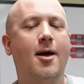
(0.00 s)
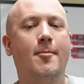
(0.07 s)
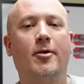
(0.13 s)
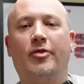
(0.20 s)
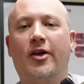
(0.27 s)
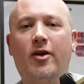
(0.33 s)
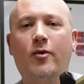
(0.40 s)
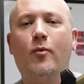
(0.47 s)
but
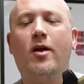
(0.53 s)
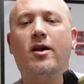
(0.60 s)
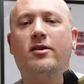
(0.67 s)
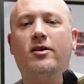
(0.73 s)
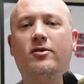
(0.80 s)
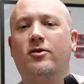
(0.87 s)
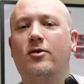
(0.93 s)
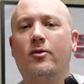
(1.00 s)
they wanted
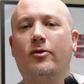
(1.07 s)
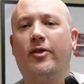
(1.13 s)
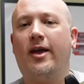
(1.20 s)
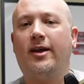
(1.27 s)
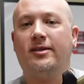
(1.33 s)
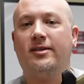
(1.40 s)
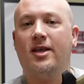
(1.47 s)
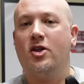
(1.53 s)
to do
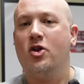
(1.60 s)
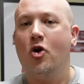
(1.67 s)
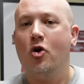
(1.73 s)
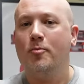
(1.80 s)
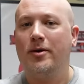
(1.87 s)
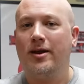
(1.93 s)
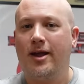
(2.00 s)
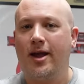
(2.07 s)
things that
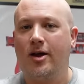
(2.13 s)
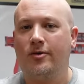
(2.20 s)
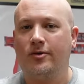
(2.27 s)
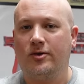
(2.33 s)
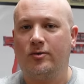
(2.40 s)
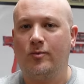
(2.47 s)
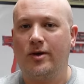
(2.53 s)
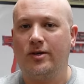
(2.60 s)
nobody
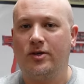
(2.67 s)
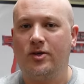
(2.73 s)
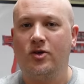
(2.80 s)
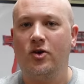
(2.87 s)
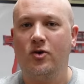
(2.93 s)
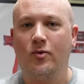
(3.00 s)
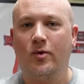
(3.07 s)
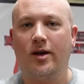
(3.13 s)
else was
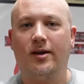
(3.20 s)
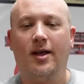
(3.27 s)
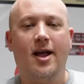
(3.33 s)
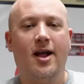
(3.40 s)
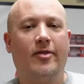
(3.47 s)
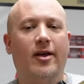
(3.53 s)
doing.